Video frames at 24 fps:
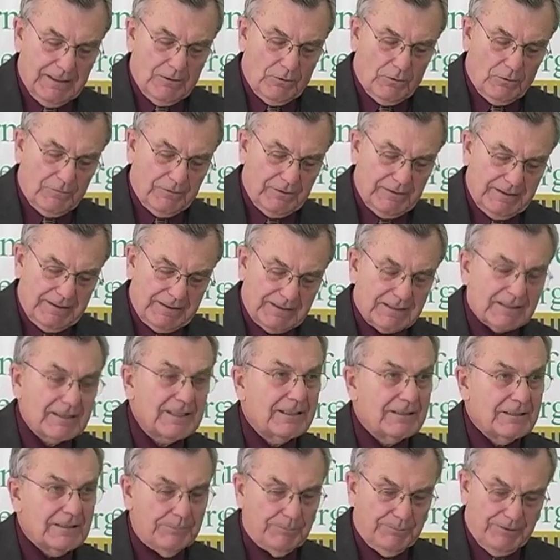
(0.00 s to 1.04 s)
over an
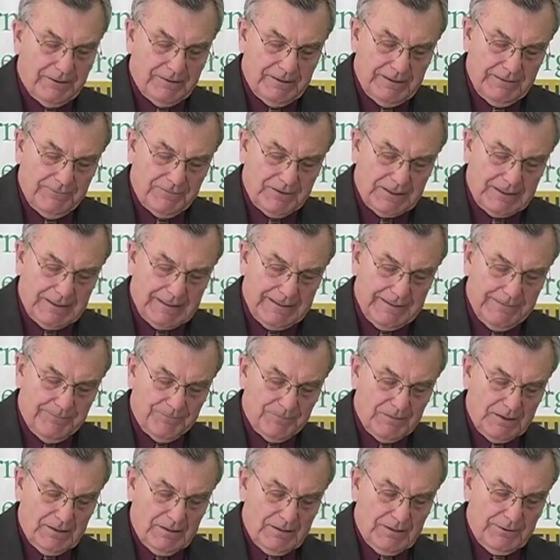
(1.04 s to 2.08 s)
extended period of time.
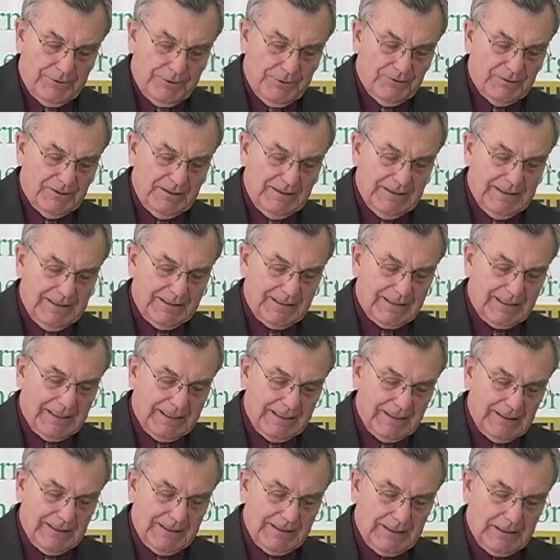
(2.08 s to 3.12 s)
Using that
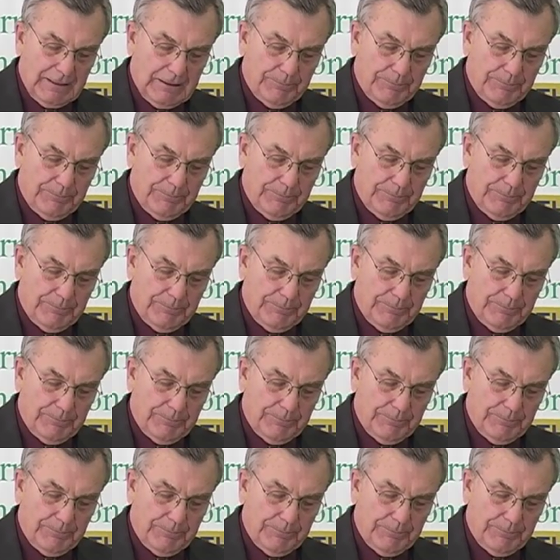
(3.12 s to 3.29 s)
guideline,